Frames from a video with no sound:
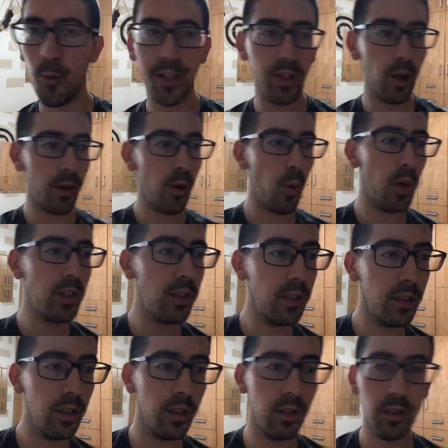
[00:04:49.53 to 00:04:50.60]
we don't know what to
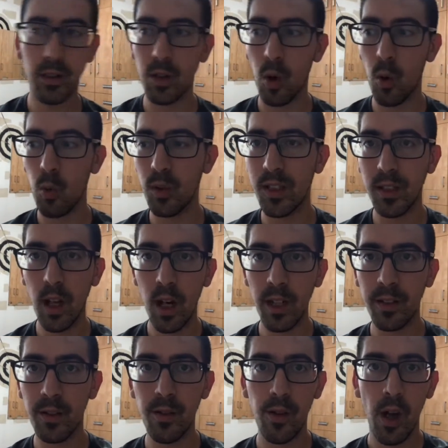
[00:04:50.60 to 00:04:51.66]
do, so we
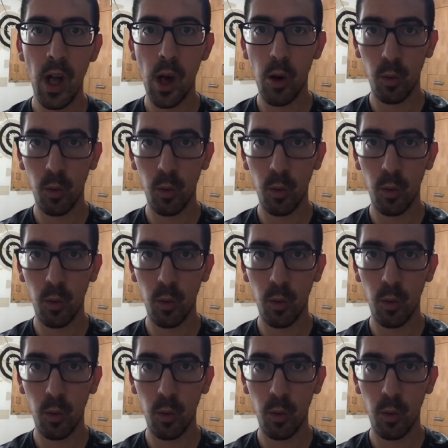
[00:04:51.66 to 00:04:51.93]
start to,